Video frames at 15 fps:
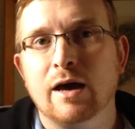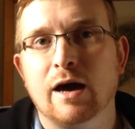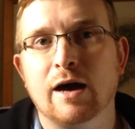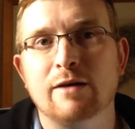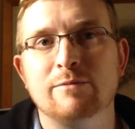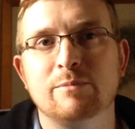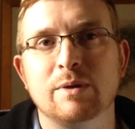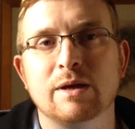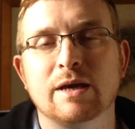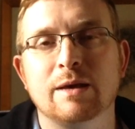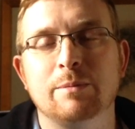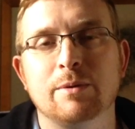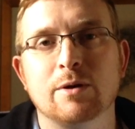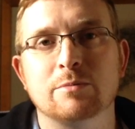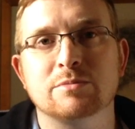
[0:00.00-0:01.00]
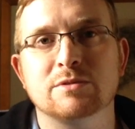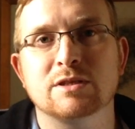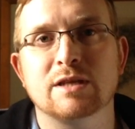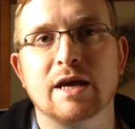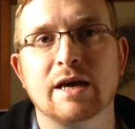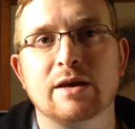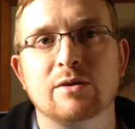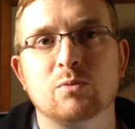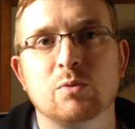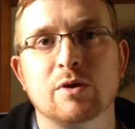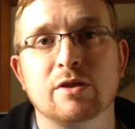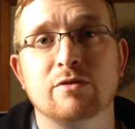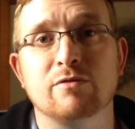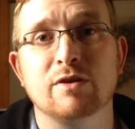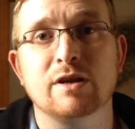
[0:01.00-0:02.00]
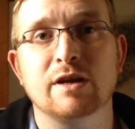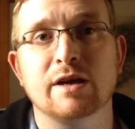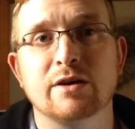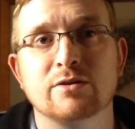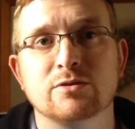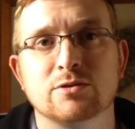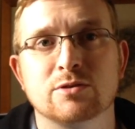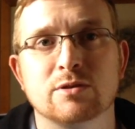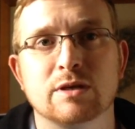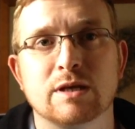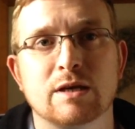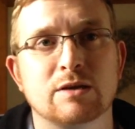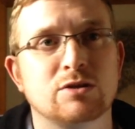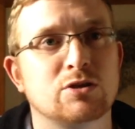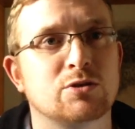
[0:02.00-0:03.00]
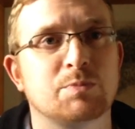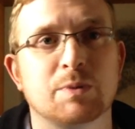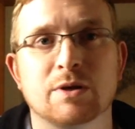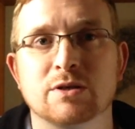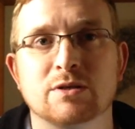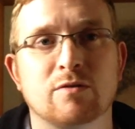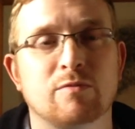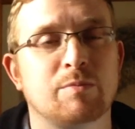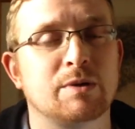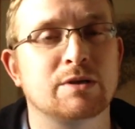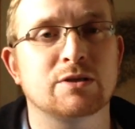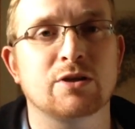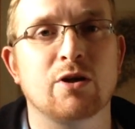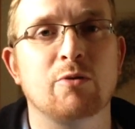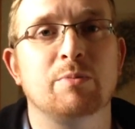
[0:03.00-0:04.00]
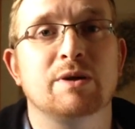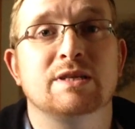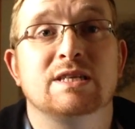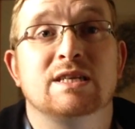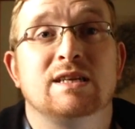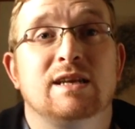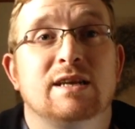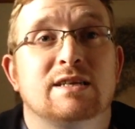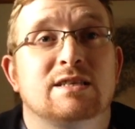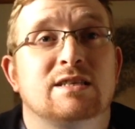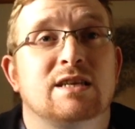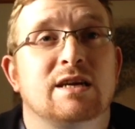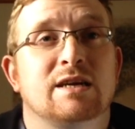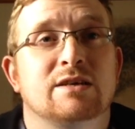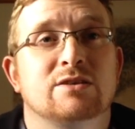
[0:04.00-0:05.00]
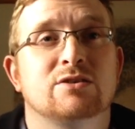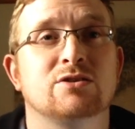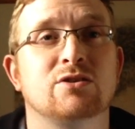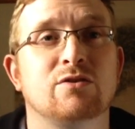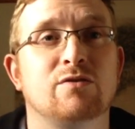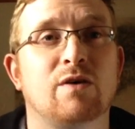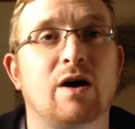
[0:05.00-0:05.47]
I haven't been keeping up to date with videos just because I've been so busy listing and stuff.